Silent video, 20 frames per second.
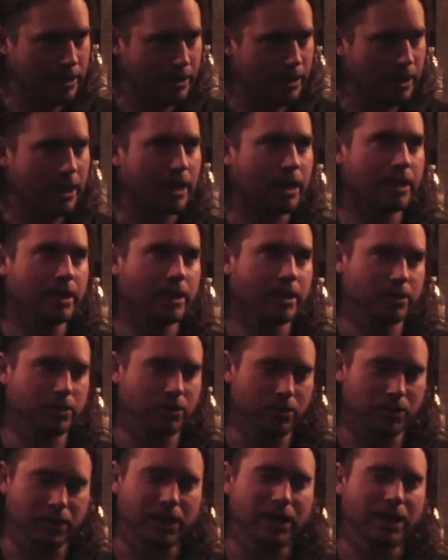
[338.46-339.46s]
he yeah yeah
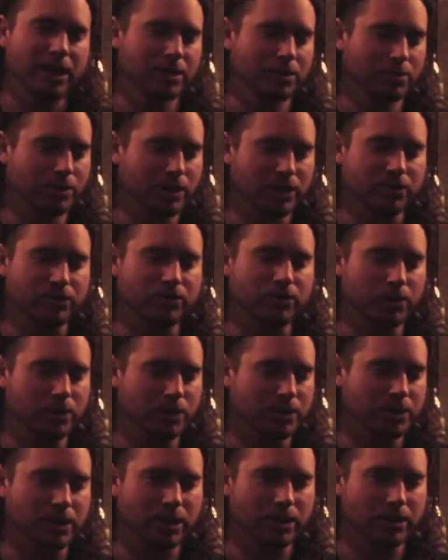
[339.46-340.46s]
totally it. He had the best yeah.
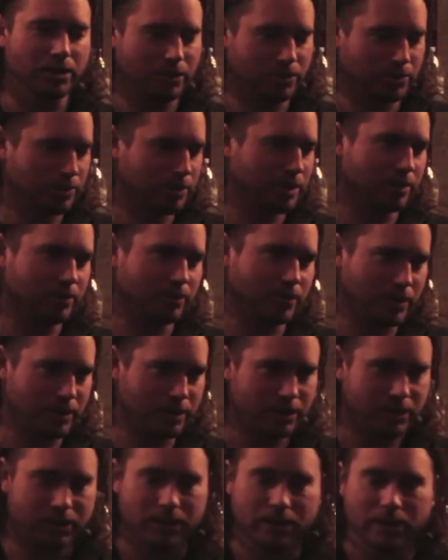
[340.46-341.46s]
voice out of the three of
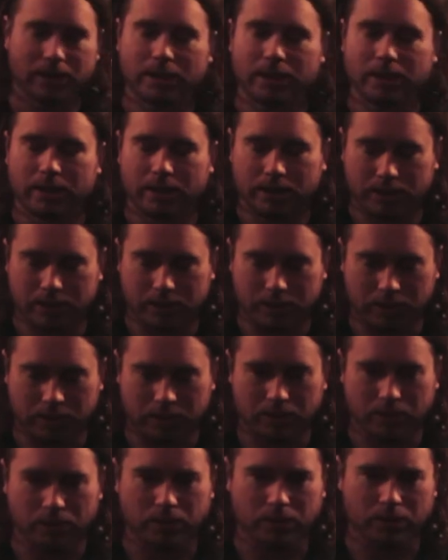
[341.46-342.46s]
us. Nice.
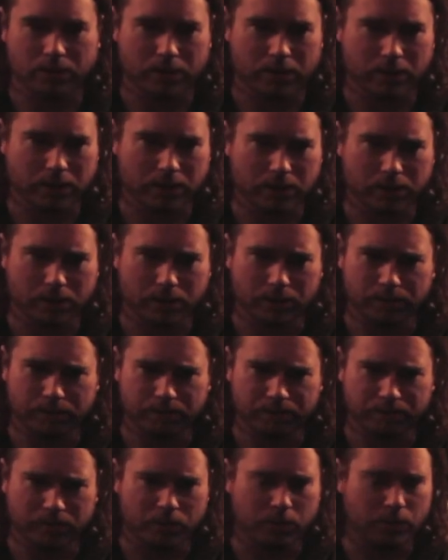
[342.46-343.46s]
So
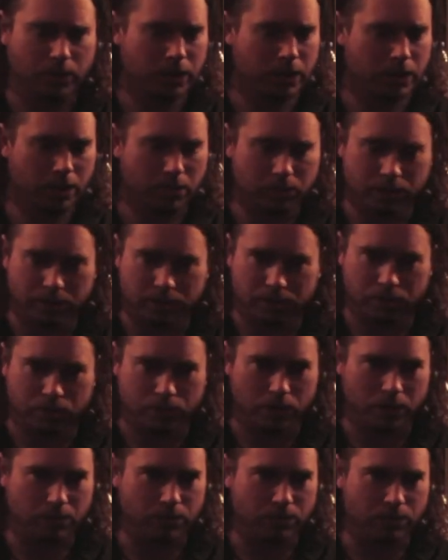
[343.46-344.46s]
um so we had a couple different
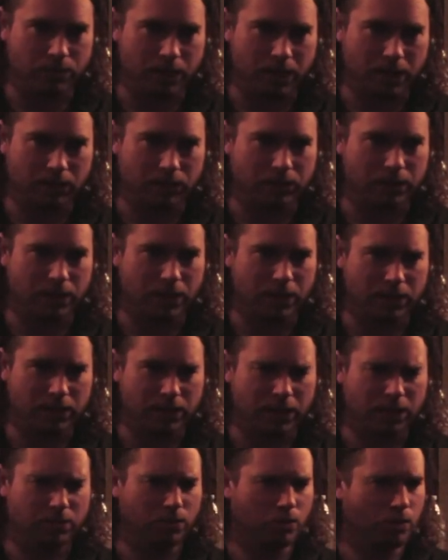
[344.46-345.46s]
drummers after that,
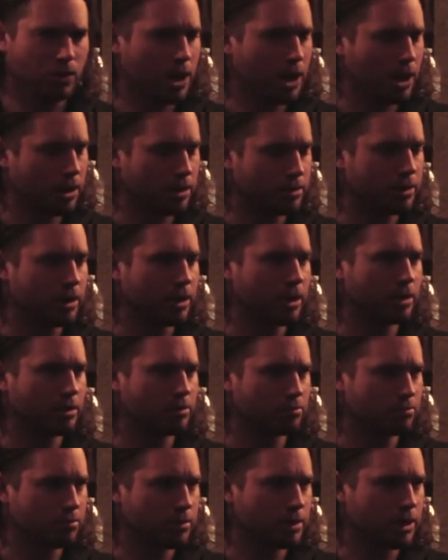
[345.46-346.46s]
kind of more hired
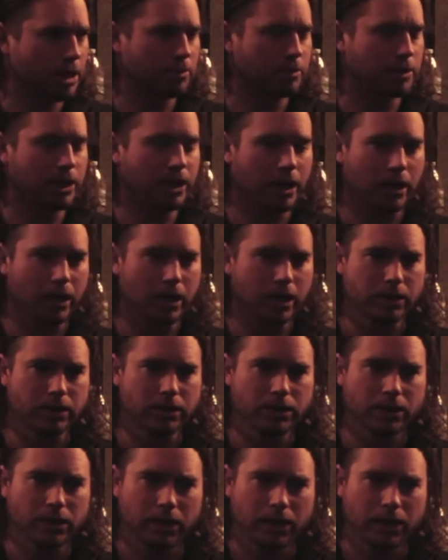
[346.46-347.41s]
gun type of guys,